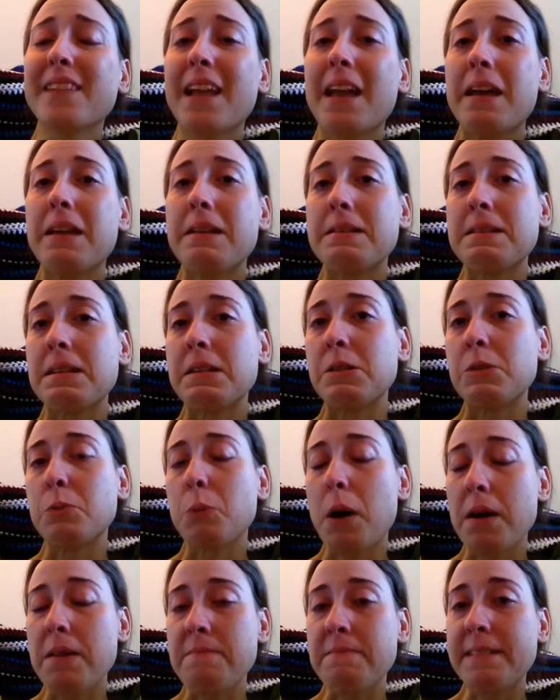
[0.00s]
And his
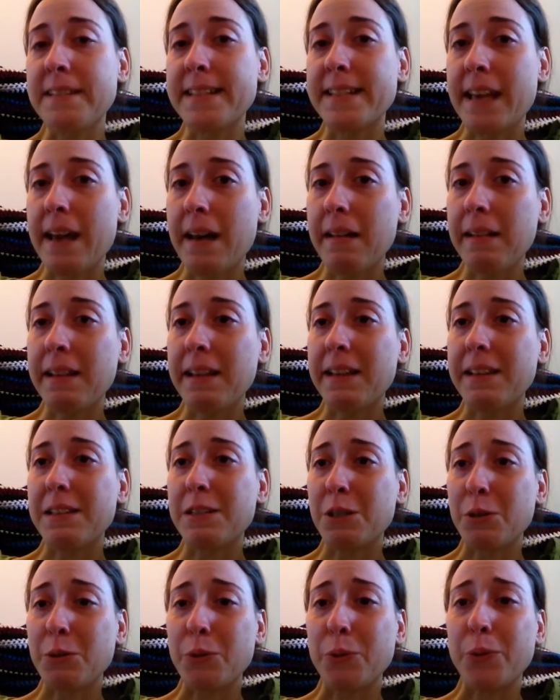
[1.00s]
wife, Sally,
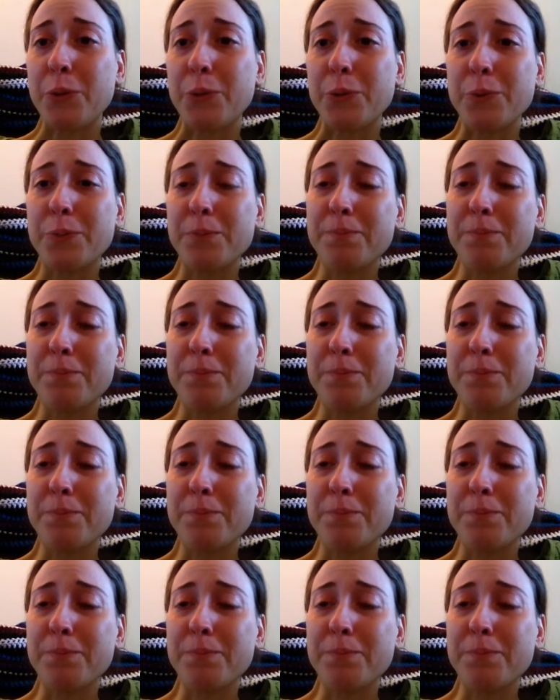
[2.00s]
too.